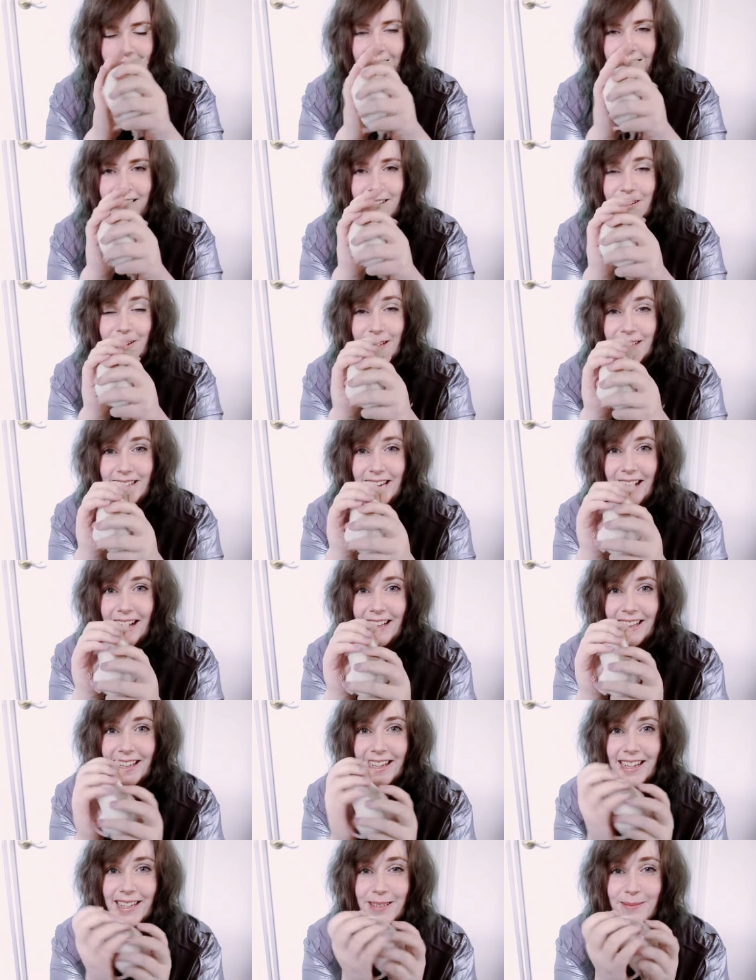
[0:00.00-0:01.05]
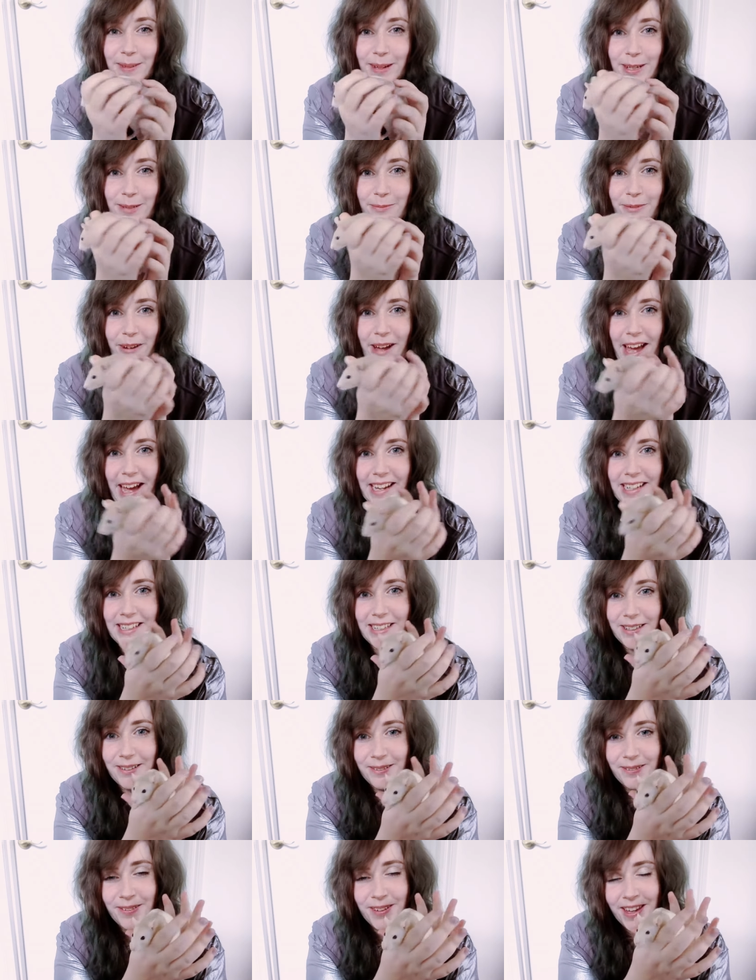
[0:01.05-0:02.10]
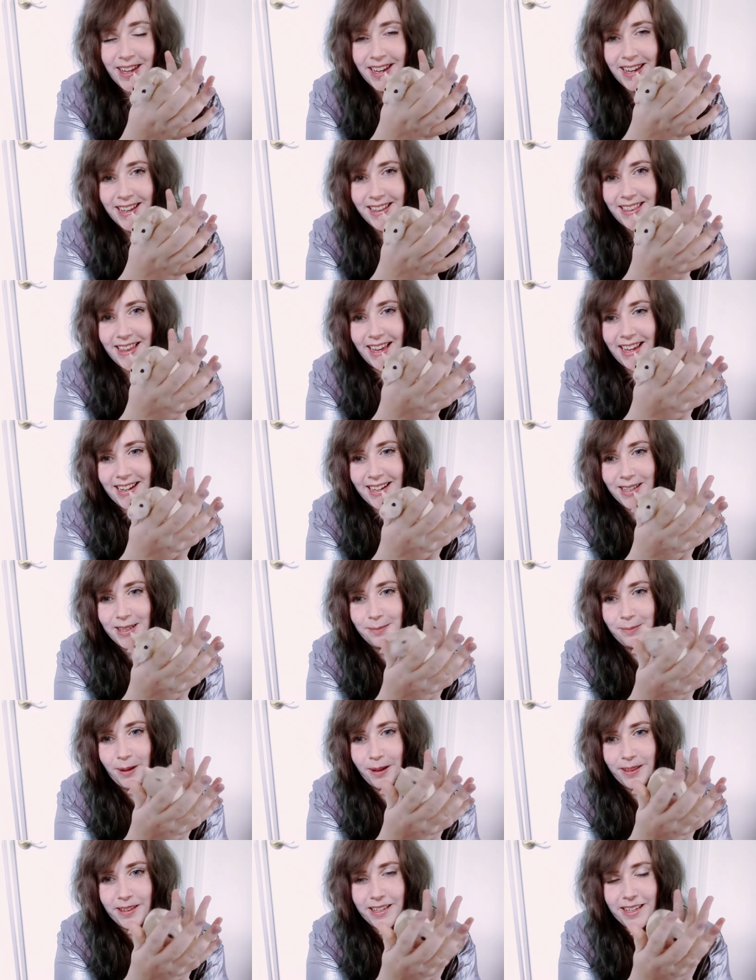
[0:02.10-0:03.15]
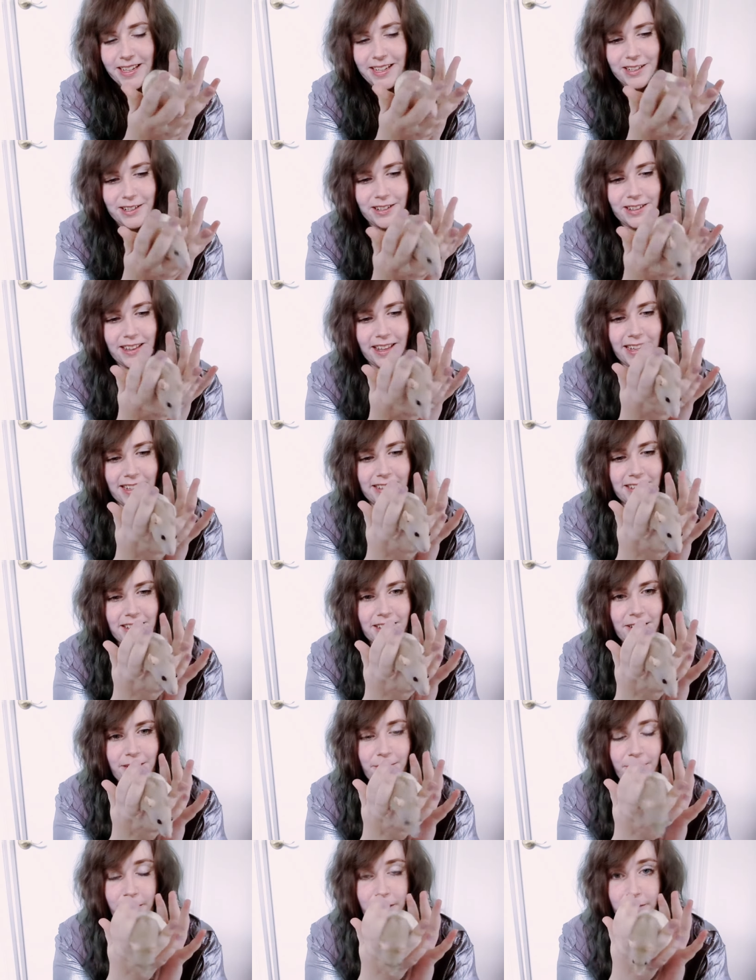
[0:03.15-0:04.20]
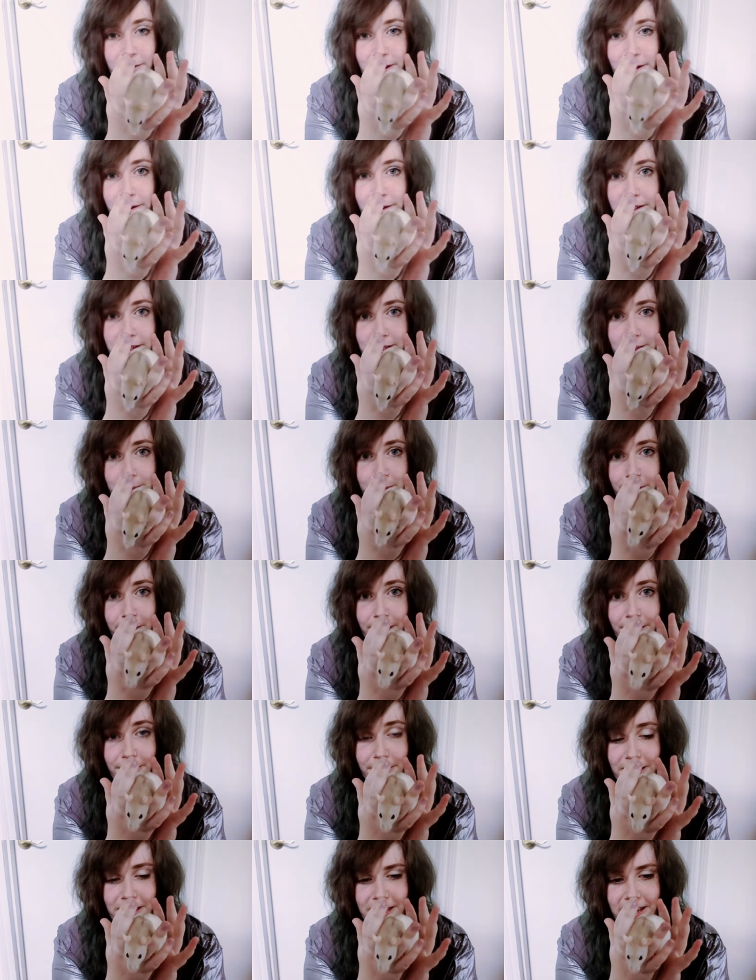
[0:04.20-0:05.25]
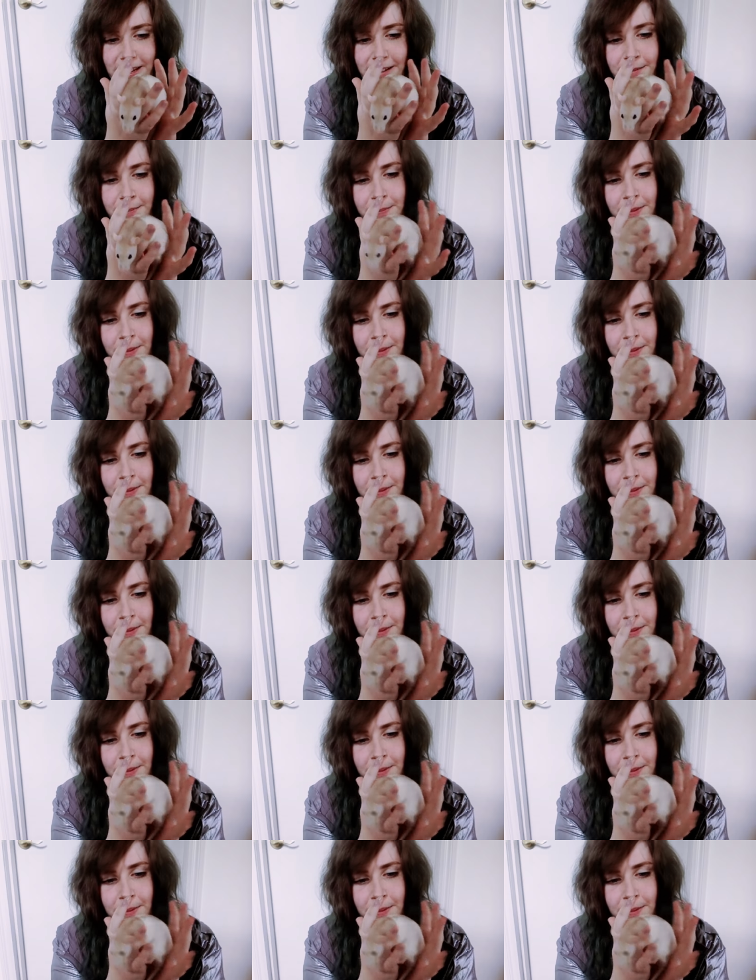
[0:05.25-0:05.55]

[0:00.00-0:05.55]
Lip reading: As you can tell, he's much more active than his brother. He just likes to run around and explore everything.